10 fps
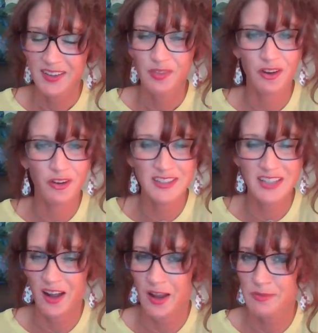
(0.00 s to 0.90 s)
There are
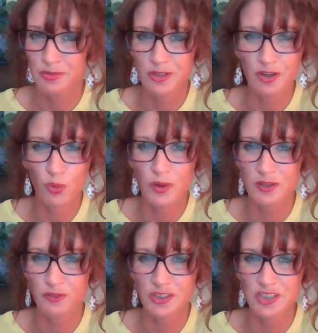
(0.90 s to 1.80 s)
times when you're going
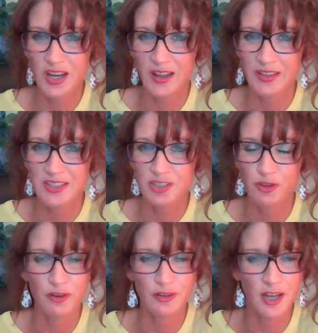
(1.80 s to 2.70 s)
to feel challenged.
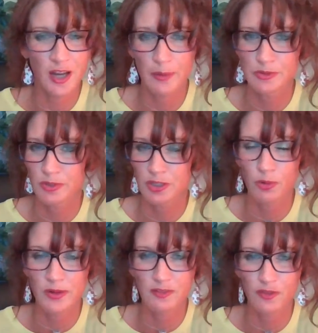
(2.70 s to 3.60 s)
There are times when you're
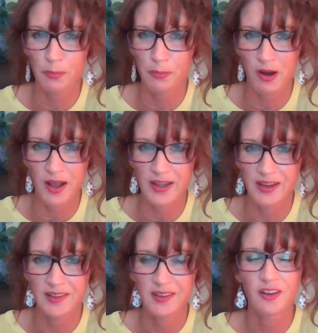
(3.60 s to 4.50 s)
going to feel
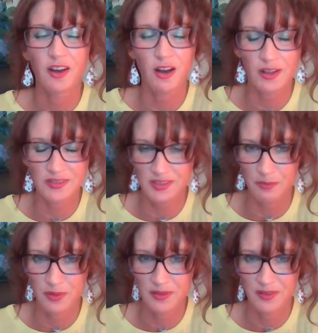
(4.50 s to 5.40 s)
pride. Awesome.